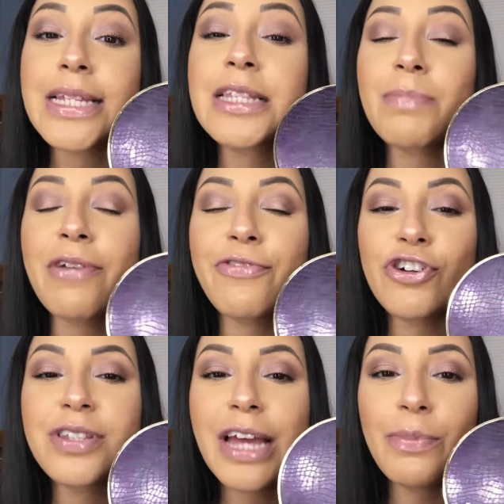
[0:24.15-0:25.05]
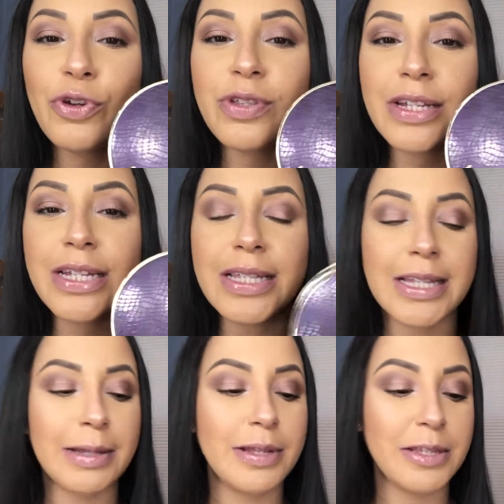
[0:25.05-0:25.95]
This is my first time using
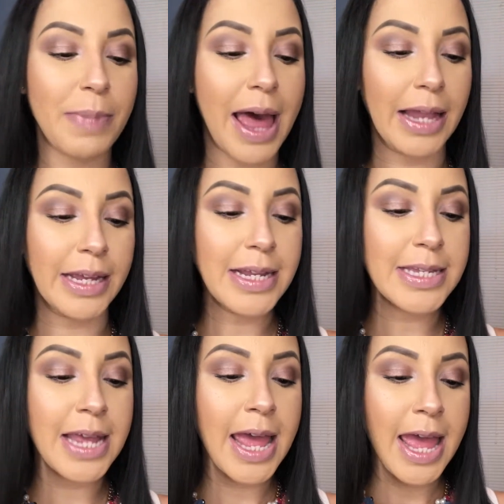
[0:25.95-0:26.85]
this palette.